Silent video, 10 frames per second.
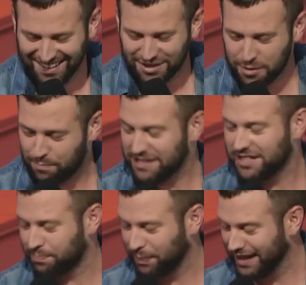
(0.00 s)
Your
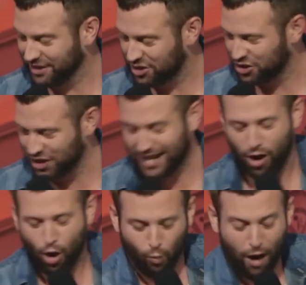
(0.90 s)
business plan is shit.
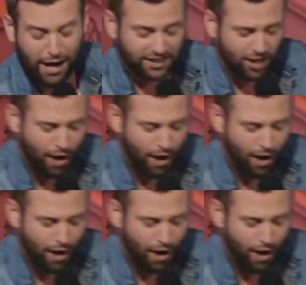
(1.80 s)
Why is the